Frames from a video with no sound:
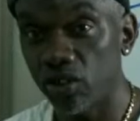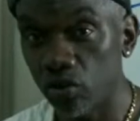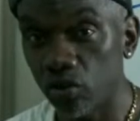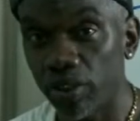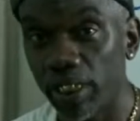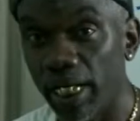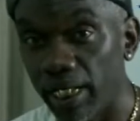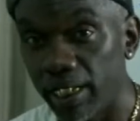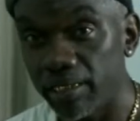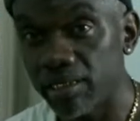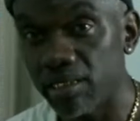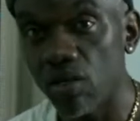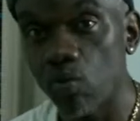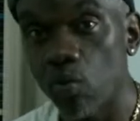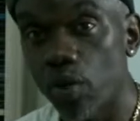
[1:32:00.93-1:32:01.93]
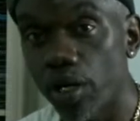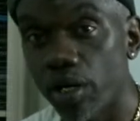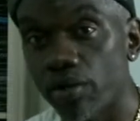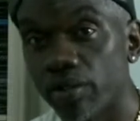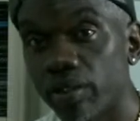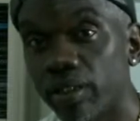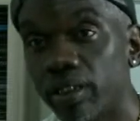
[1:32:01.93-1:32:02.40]
day
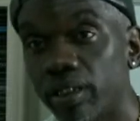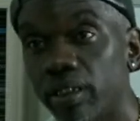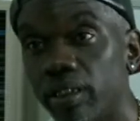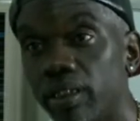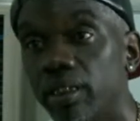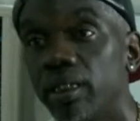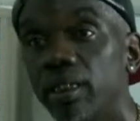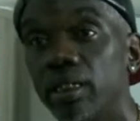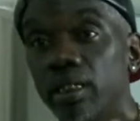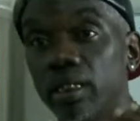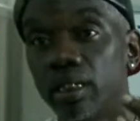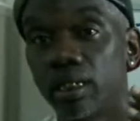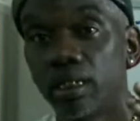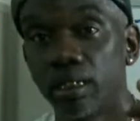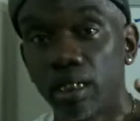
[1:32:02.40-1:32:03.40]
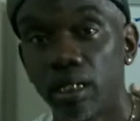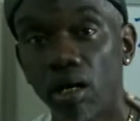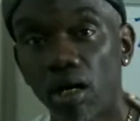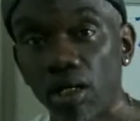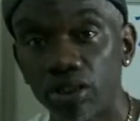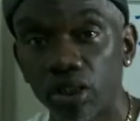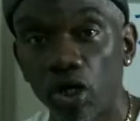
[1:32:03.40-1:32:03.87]
somewhere, there
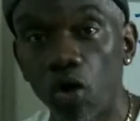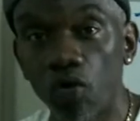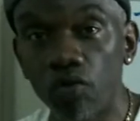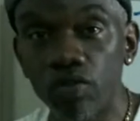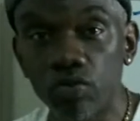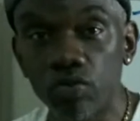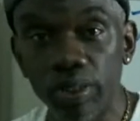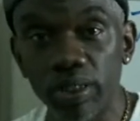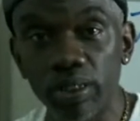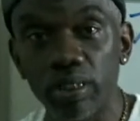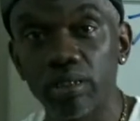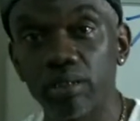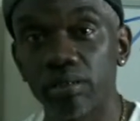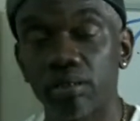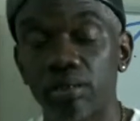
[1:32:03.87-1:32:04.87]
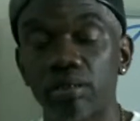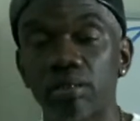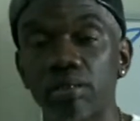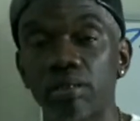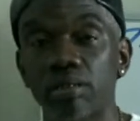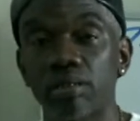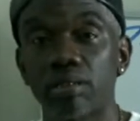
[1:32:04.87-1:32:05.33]
are Jehovah's Witnesses
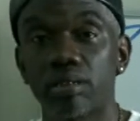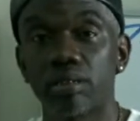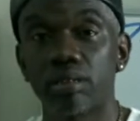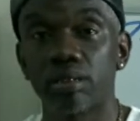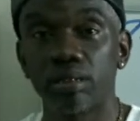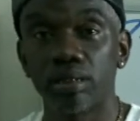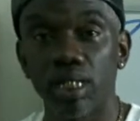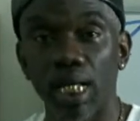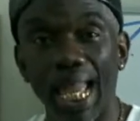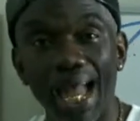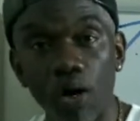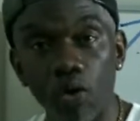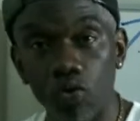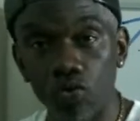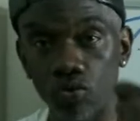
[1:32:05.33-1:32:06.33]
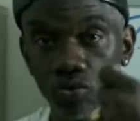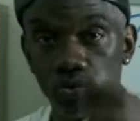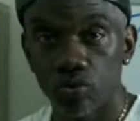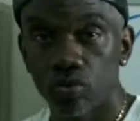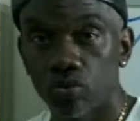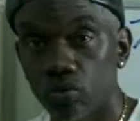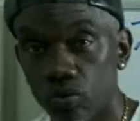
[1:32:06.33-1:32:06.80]
out
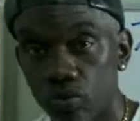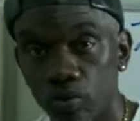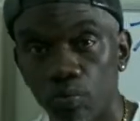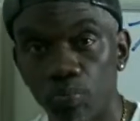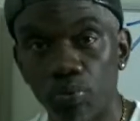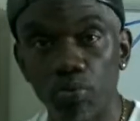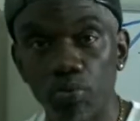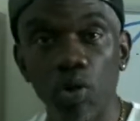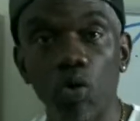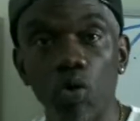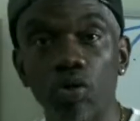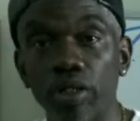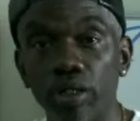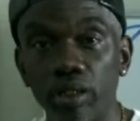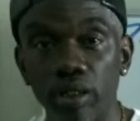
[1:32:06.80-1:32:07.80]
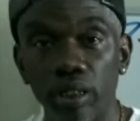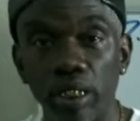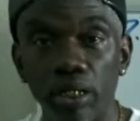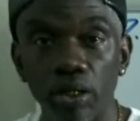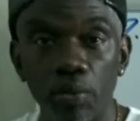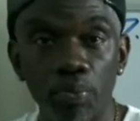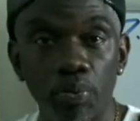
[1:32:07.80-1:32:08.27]
promoting
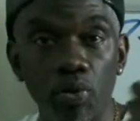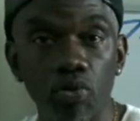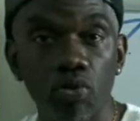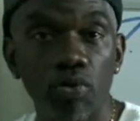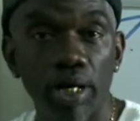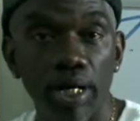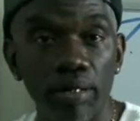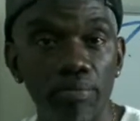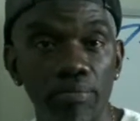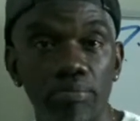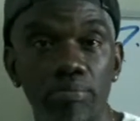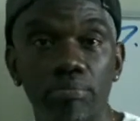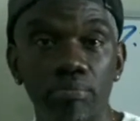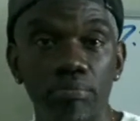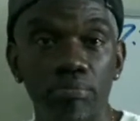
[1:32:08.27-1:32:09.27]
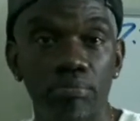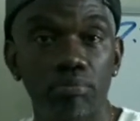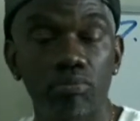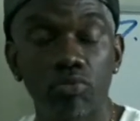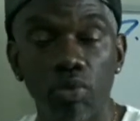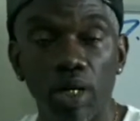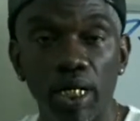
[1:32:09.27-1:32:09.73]
their program.
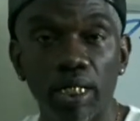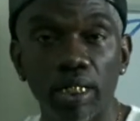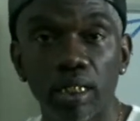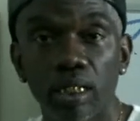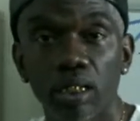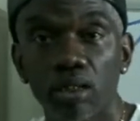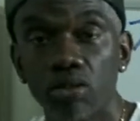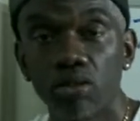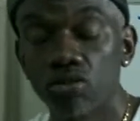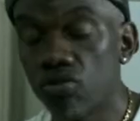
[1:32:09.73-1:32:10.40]
Right? You